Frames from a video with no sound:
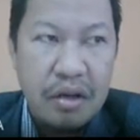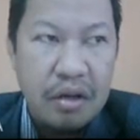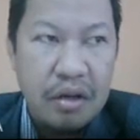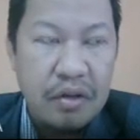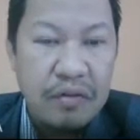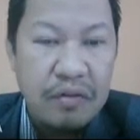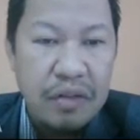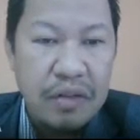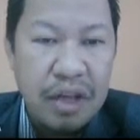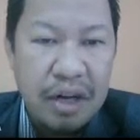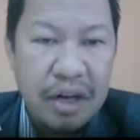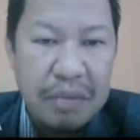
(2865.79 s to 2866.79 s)

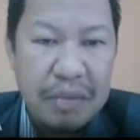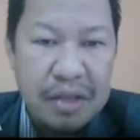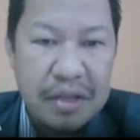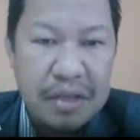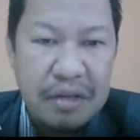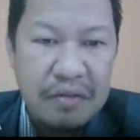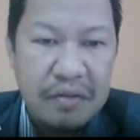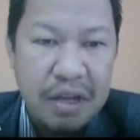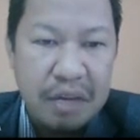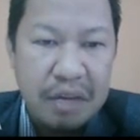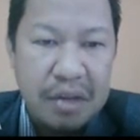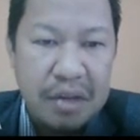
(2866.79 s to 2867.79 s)

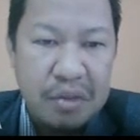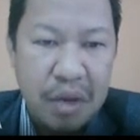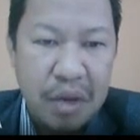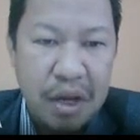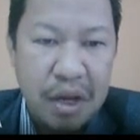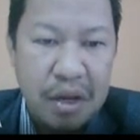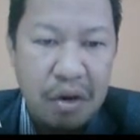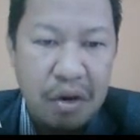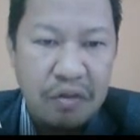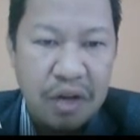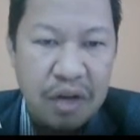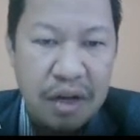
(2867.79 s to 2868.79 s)
VRMS square over
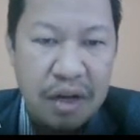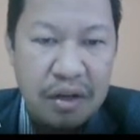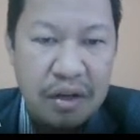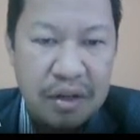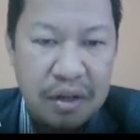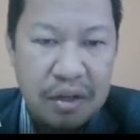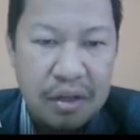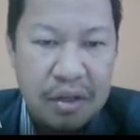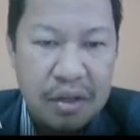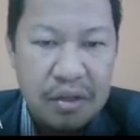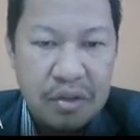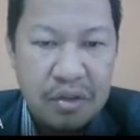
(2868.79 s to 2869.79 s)
R.
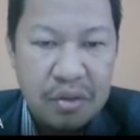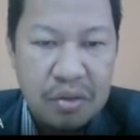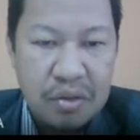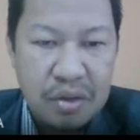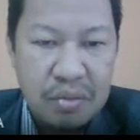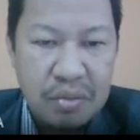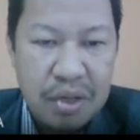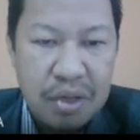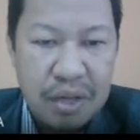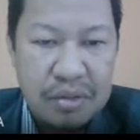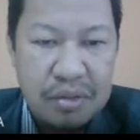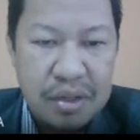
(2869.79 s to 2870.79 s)
So
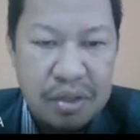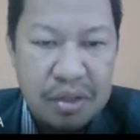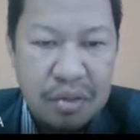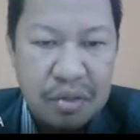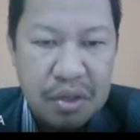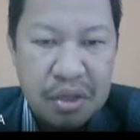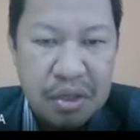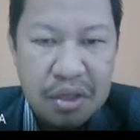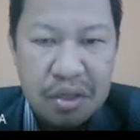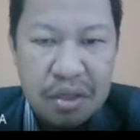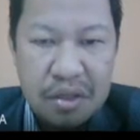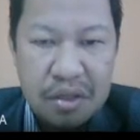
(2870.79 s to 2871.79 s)
becomes this equation.
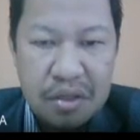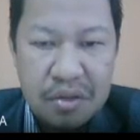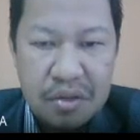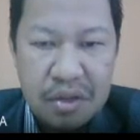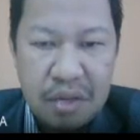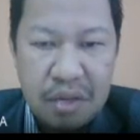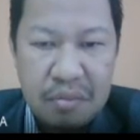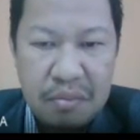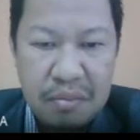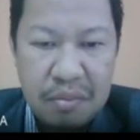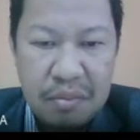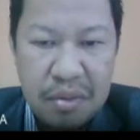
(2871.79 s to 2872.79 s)
So same.
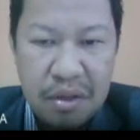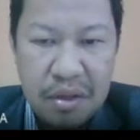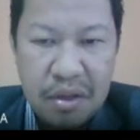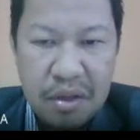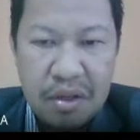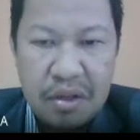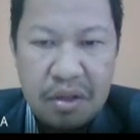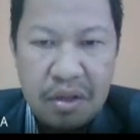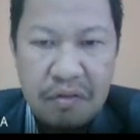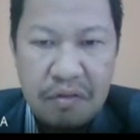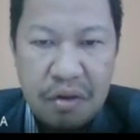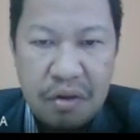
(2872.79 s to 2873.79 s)

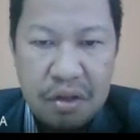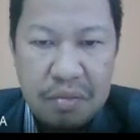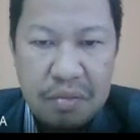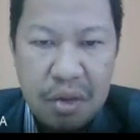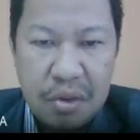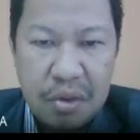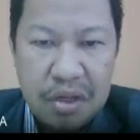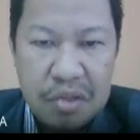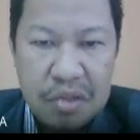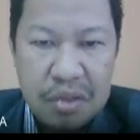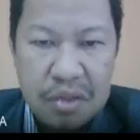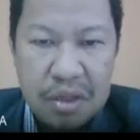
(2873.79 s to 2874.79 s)
Therefore, the power
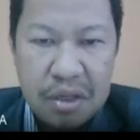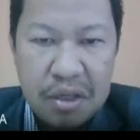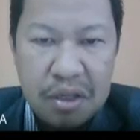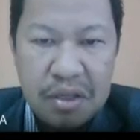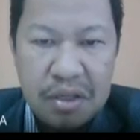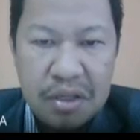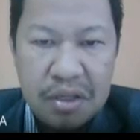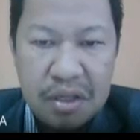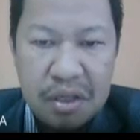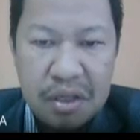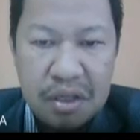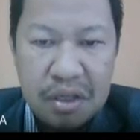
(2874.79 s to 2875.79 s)
transmitted is
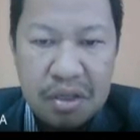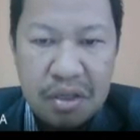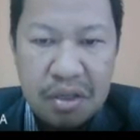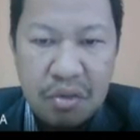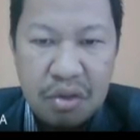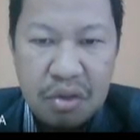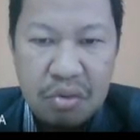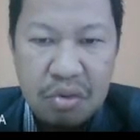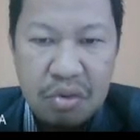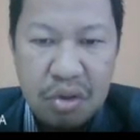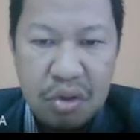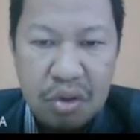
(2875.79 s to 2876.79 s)
equal to
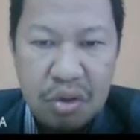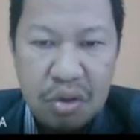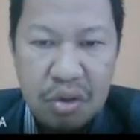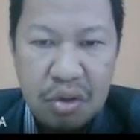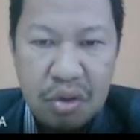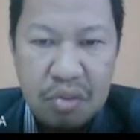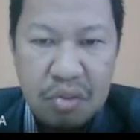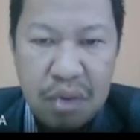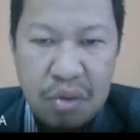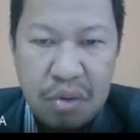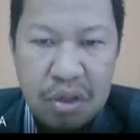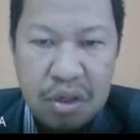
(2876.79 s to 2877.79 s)
the
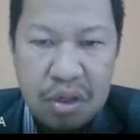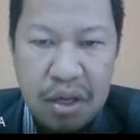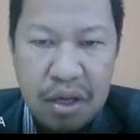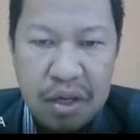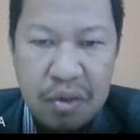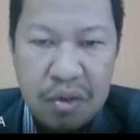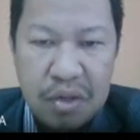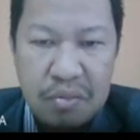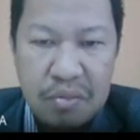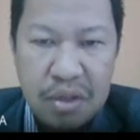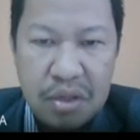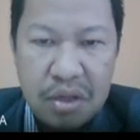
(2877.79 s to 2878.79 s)
power at USB